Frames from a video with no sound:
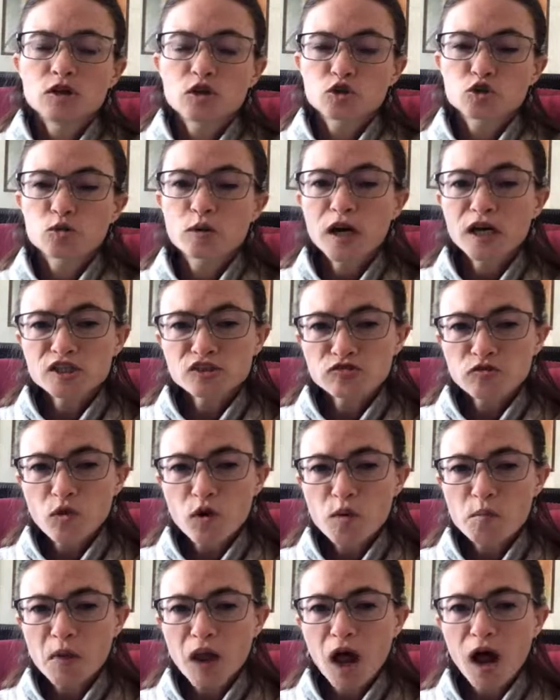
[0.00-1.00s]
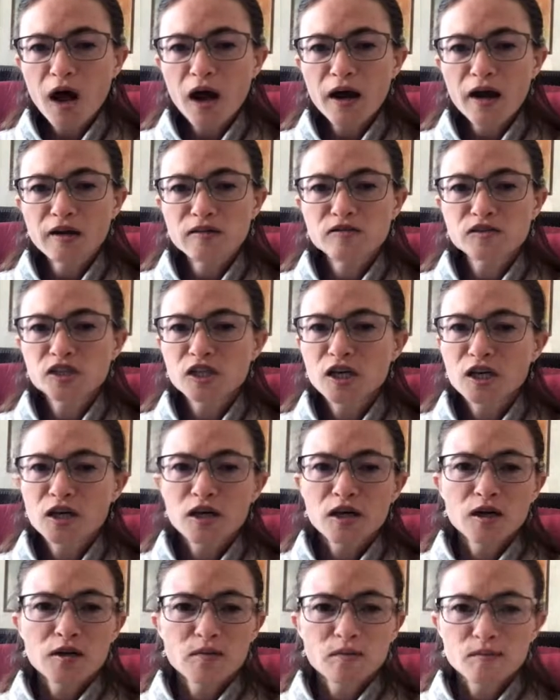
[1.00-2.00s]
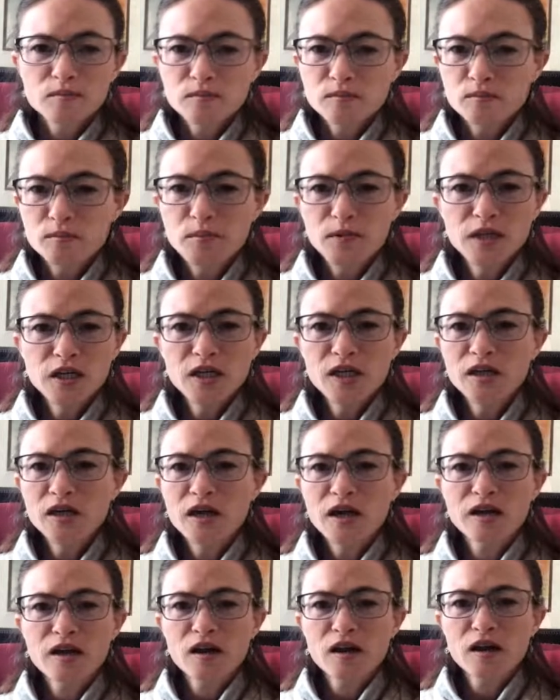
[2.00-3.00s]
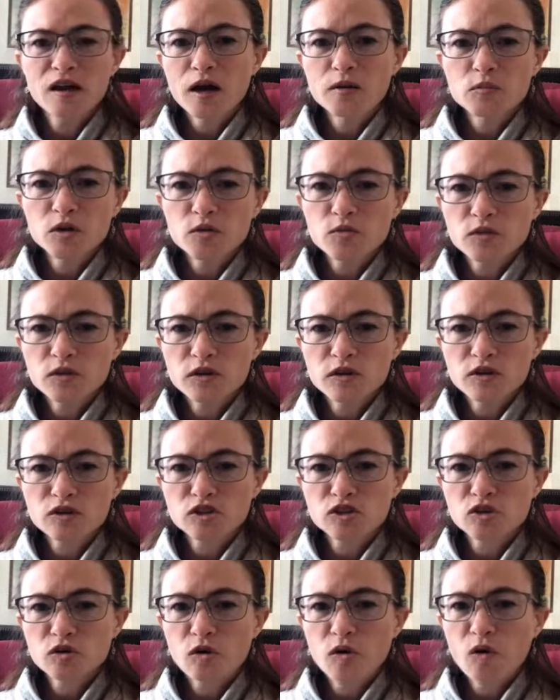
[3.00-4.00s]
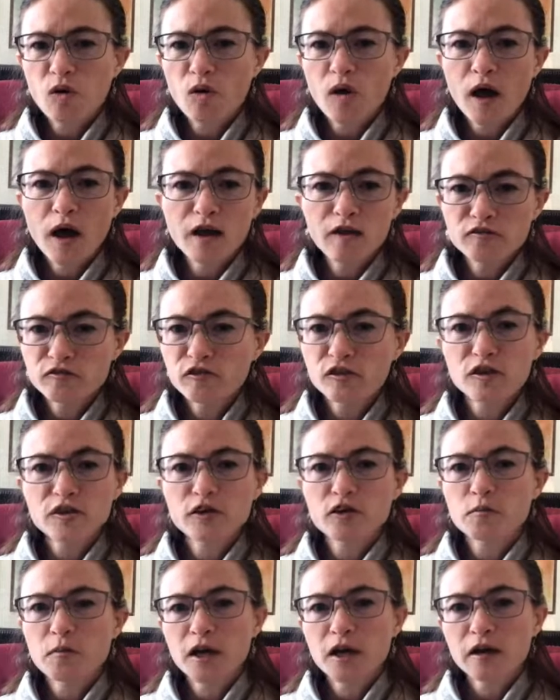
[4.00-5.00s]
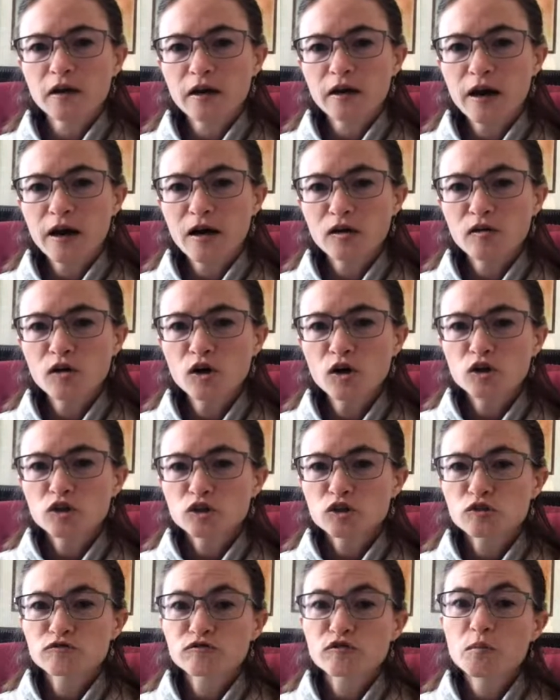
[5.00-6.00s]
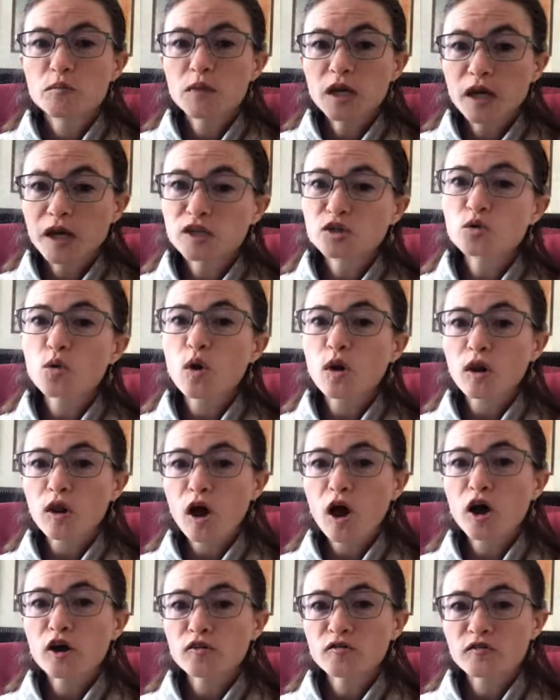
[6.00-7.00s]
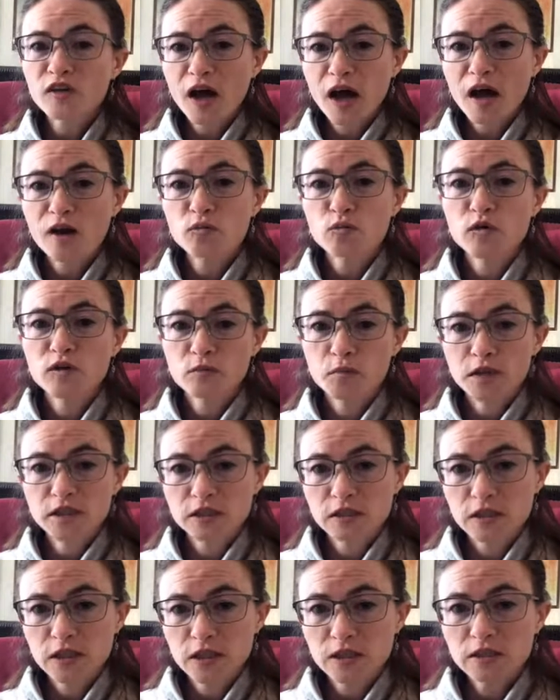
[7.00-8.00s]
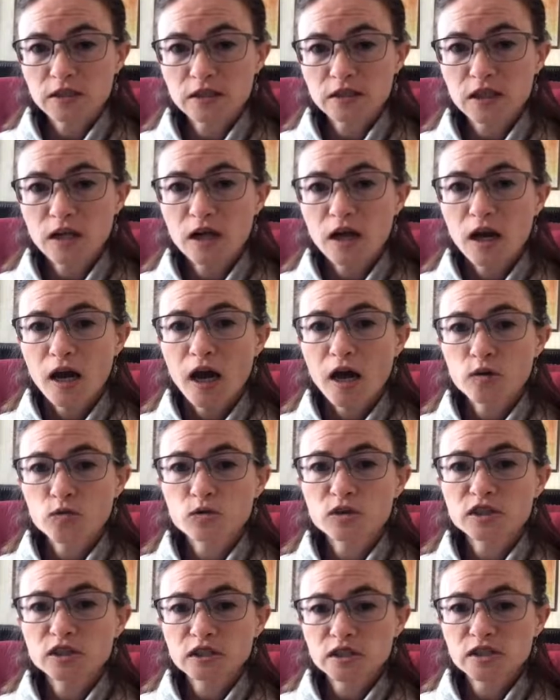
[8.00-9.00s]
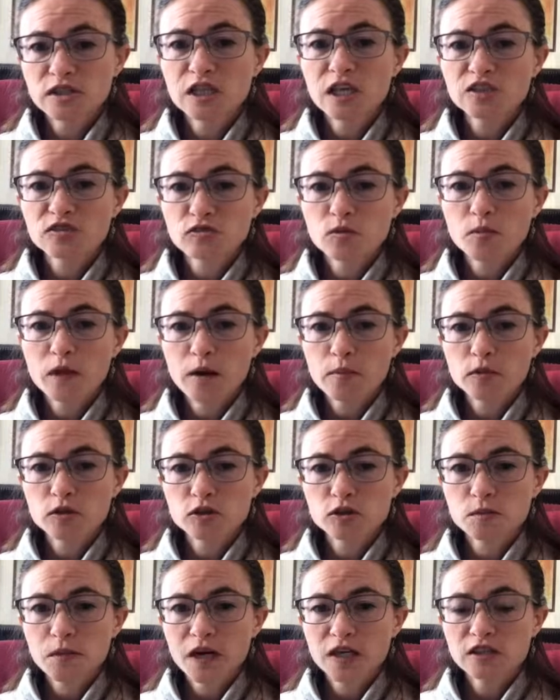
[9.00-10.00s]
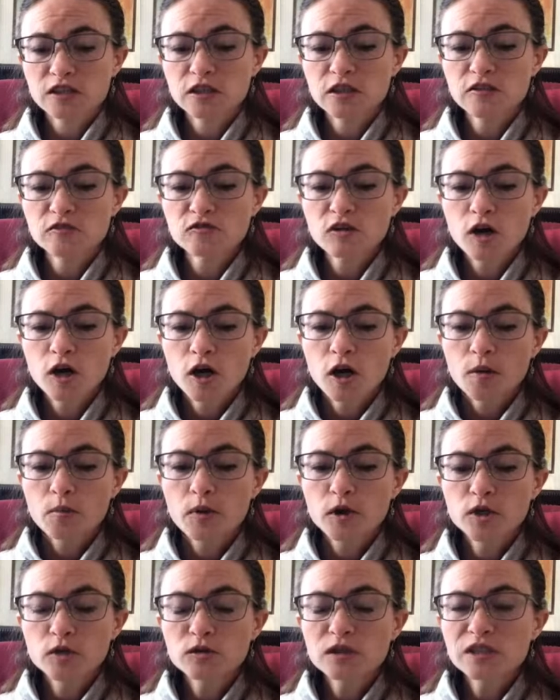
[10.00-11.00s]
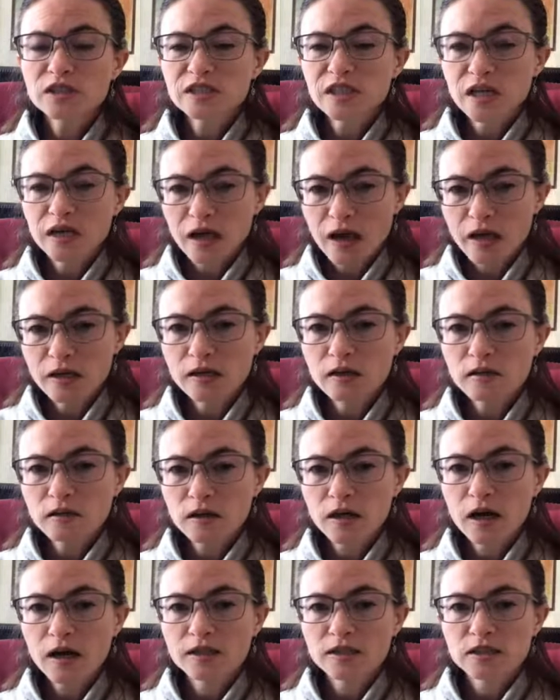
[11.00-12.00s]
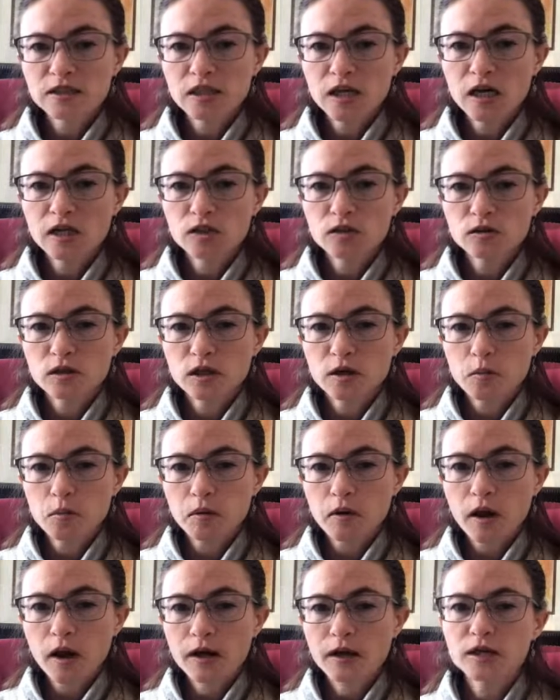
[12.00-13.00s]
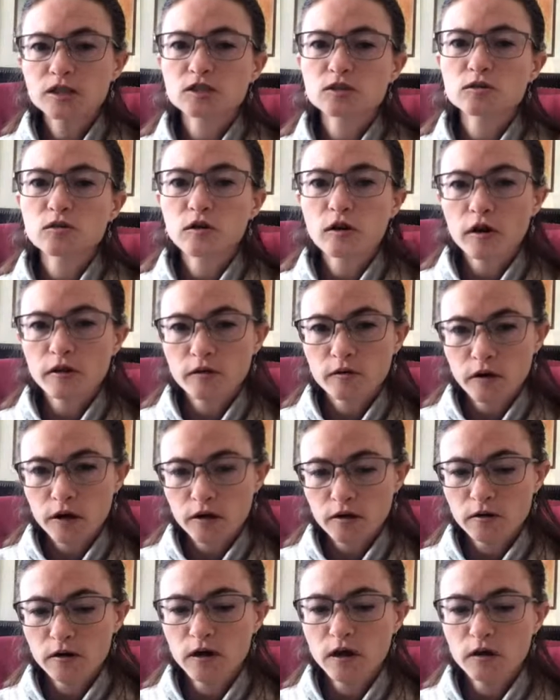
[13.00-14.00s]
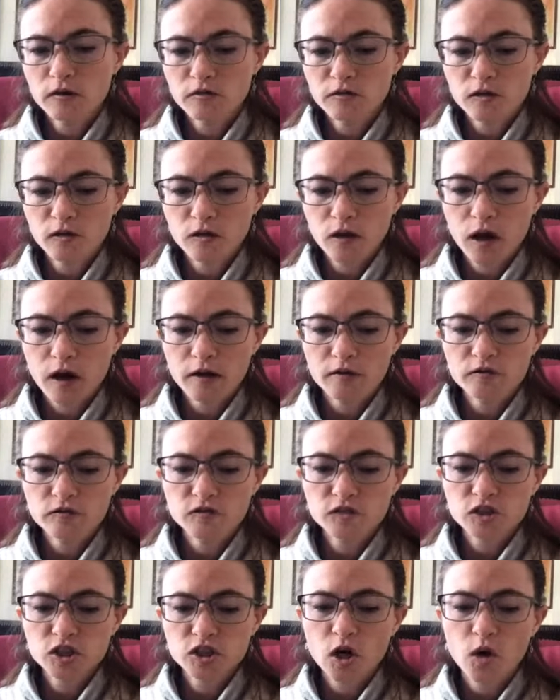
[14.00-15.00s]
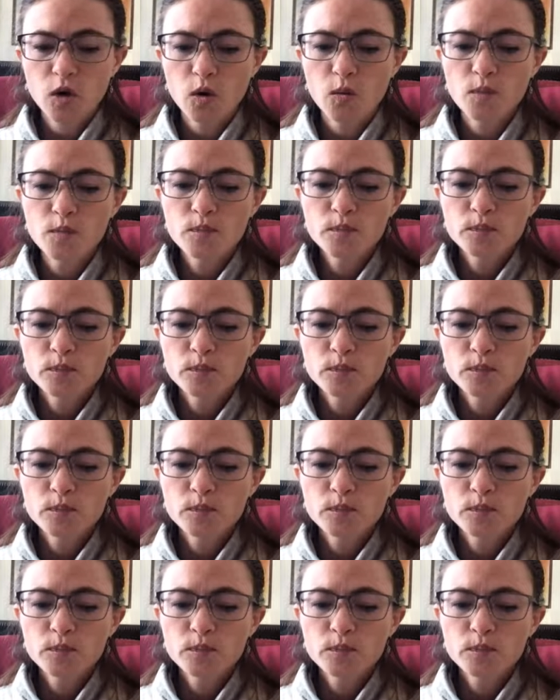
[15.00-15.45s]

transform lives, be in alignment with their soul, and fill their bank account. So for me, I do a lot of that with business and with success from that perspective. But you can take anything I say and you can apply it to another area of your life. So,